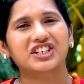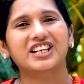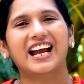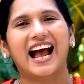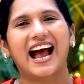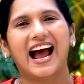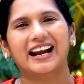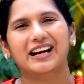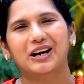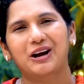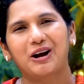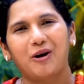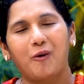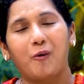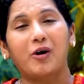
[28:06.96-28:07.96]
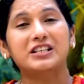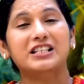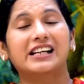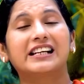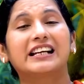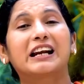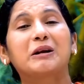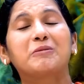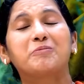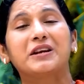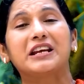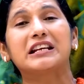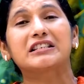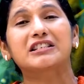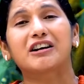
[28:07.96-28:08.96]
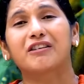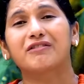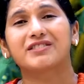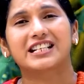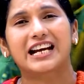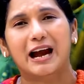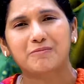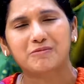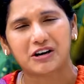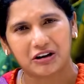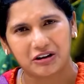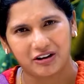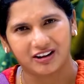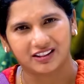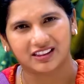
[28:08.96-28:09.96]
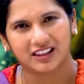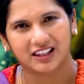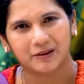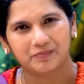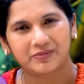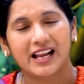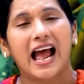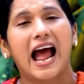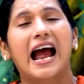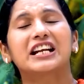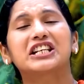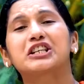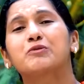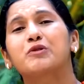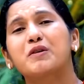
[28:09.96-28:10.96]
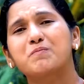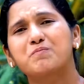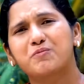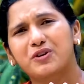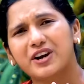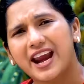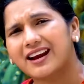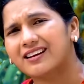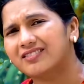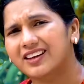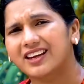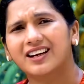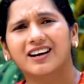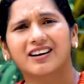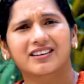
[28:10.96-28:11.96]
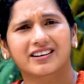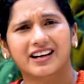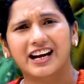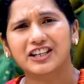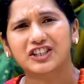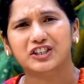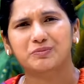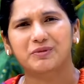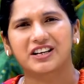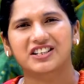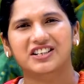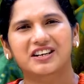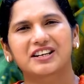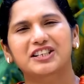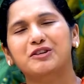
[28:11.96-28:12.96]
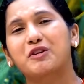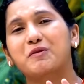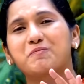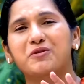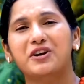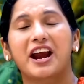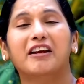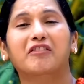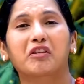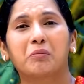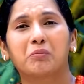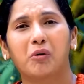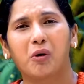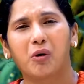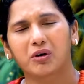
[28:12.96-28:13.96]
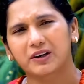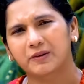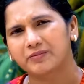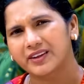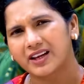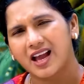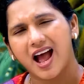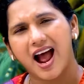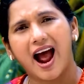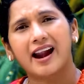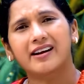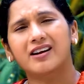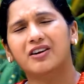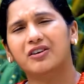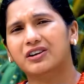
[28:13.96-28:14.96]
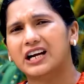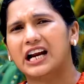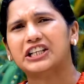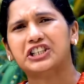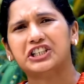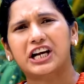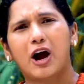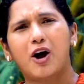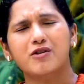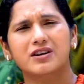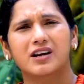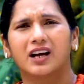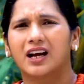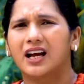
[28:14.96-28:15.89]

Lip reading: she had was a little piece of damp cloth. And she would break the arrangement, she would break the mold and rush out,